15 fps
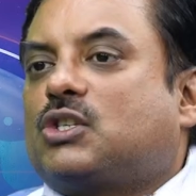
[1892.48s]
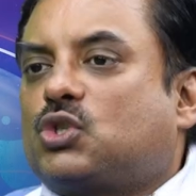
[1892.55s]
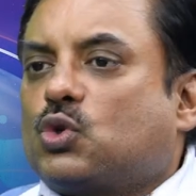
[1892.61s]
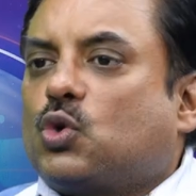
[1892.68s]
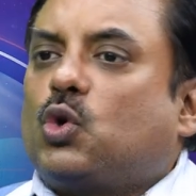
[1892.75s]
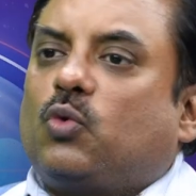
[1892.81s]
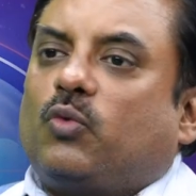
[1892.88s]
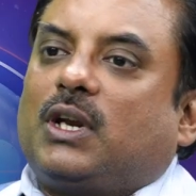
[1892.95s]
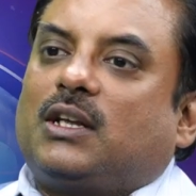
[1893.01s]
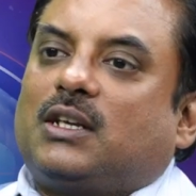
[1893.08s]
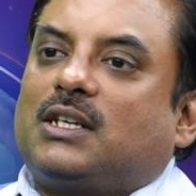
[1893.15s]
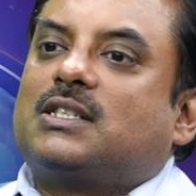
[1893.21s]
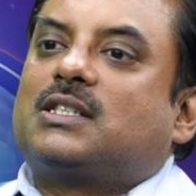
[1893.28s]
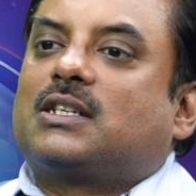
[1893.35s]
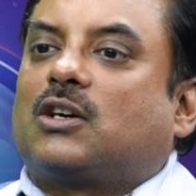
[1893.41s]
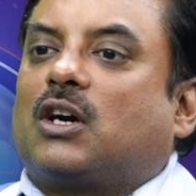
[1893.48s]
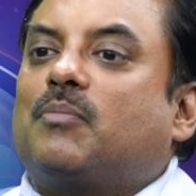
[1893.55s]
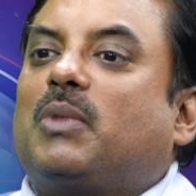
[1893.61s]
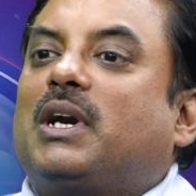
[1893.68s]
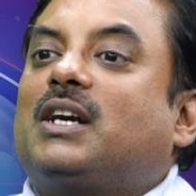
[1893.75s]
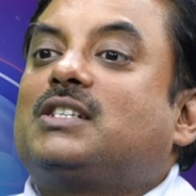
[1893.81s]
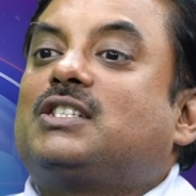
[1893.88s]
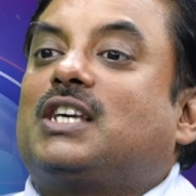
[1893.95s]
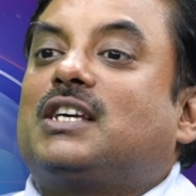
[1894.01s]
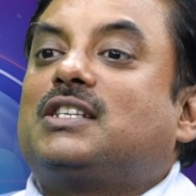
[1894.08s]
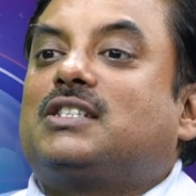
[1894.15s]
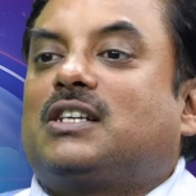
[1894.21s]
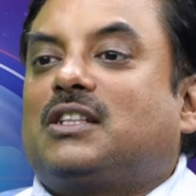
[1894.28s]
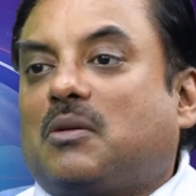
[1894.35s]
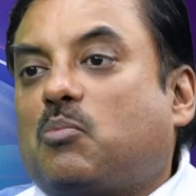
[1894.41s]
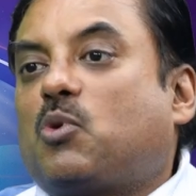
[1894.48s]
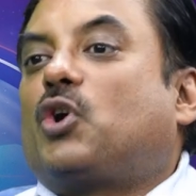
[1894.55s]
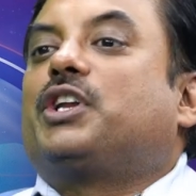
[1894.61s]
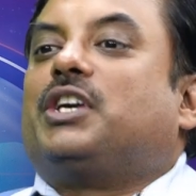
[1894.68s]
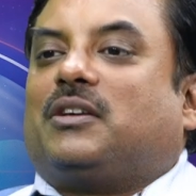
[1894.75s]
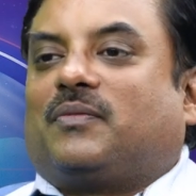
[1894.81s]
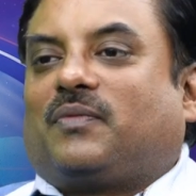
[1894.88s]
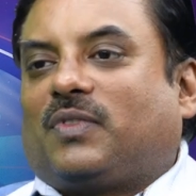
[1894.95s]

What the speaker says: soul is completely changing the body.